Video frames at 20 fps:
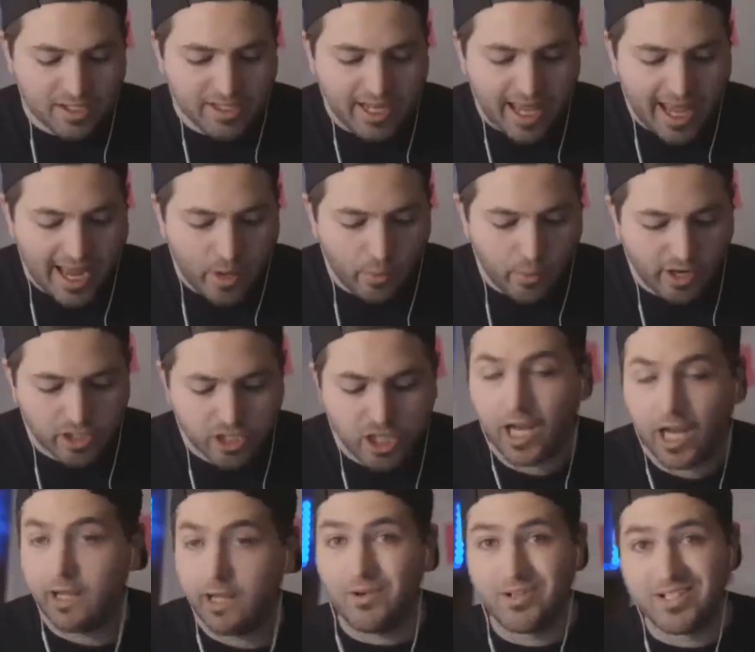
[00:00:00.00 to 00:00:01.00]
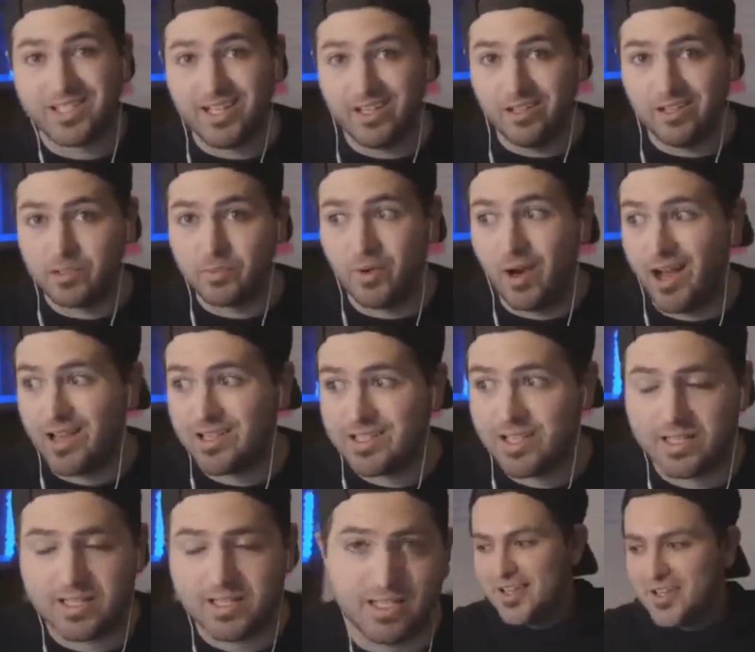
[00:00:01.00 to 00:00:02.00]
Today, we are talking about sales
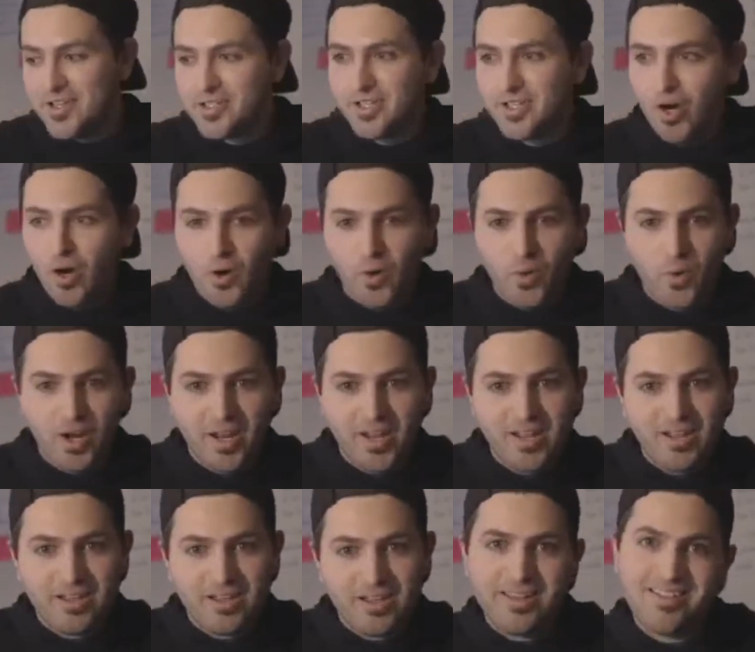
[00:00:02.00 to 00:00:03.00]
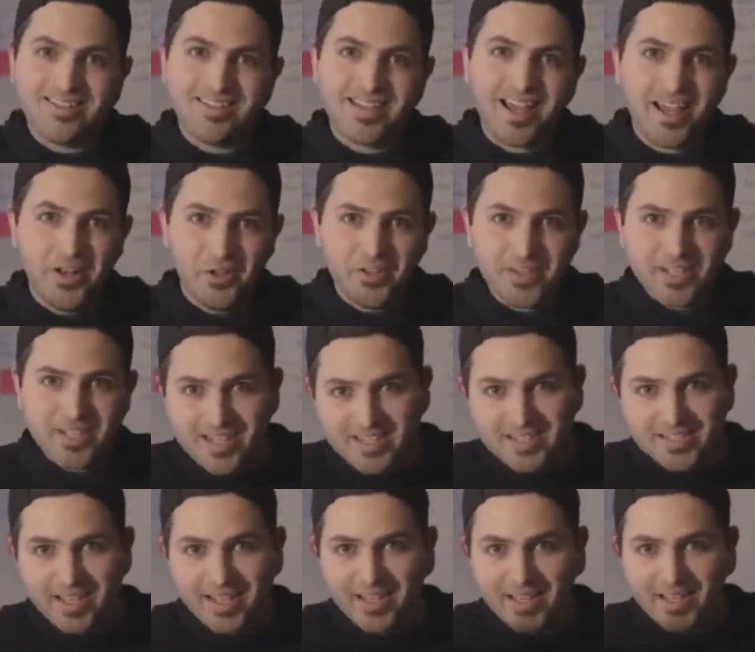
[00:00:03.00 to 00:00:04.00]
processes. So we're going to entitle
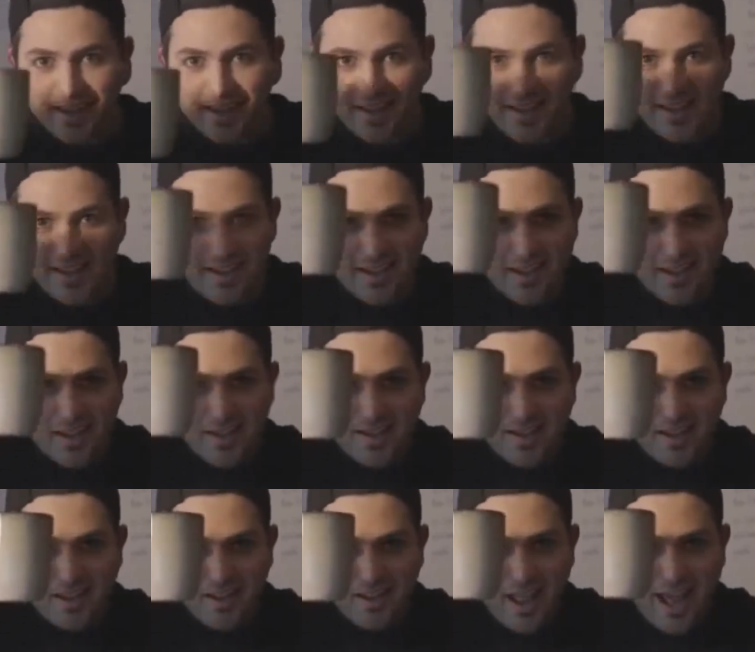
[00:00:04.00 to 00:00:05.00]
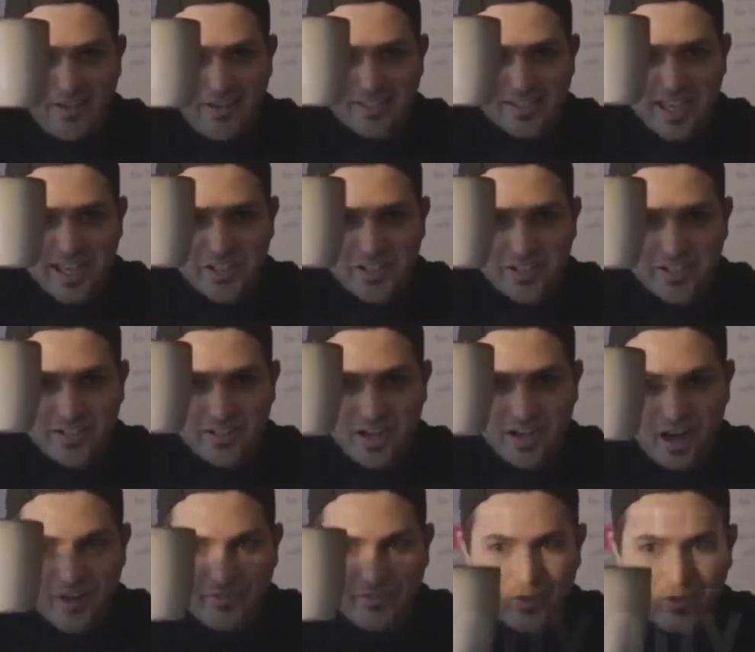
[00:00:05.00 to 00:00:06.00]
these live sessions
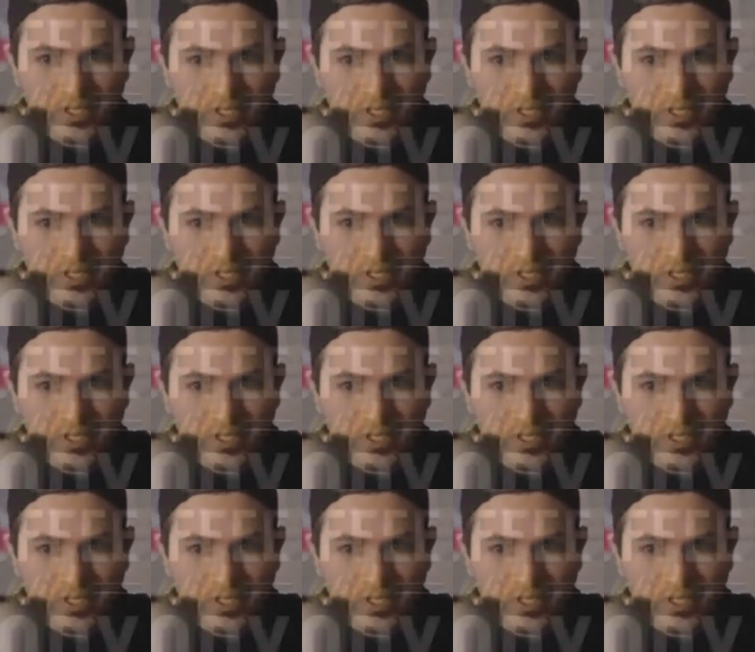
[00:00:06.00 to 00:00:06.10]
Coffee with